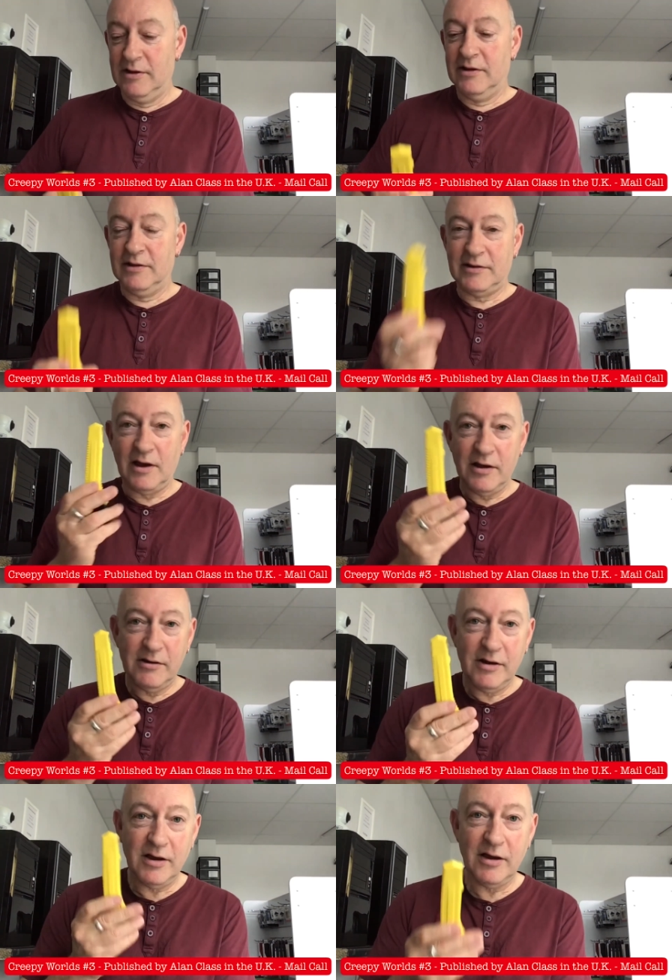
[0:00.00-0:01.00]

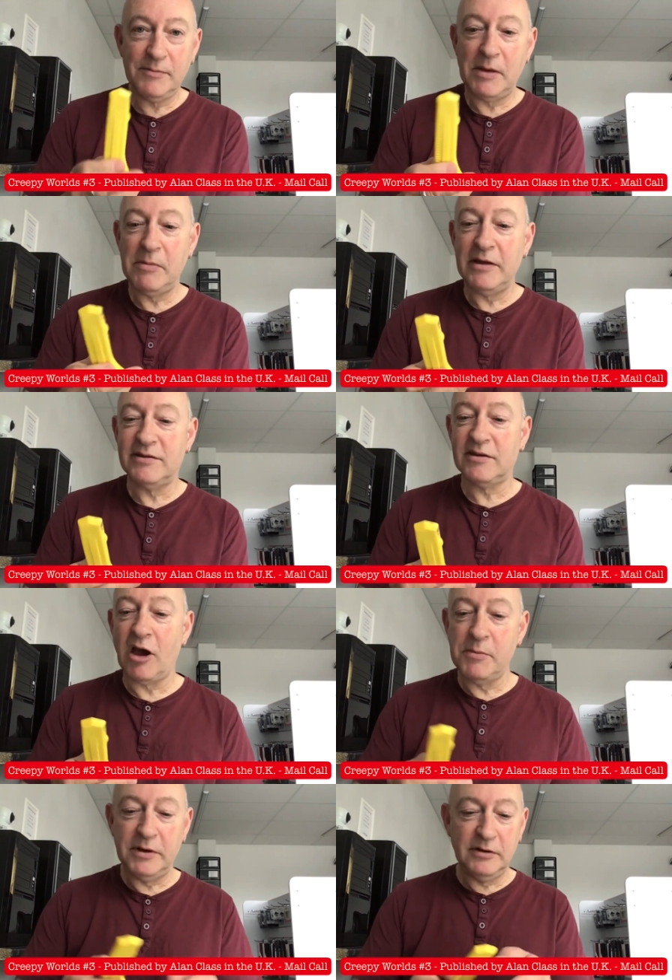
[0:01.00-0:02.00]
So, I mean, me and
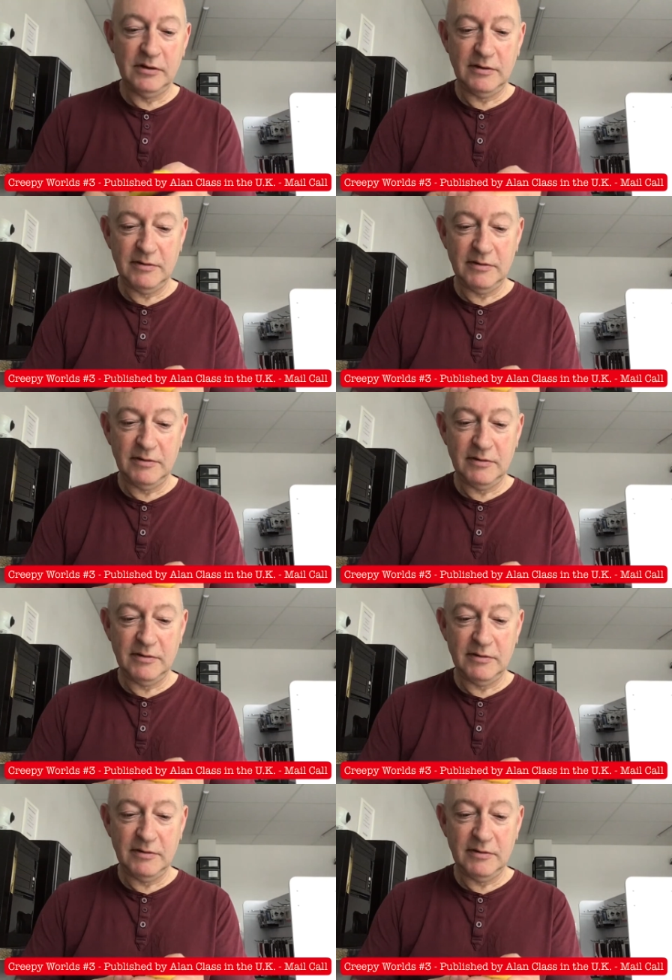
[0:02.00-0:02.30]
Simon,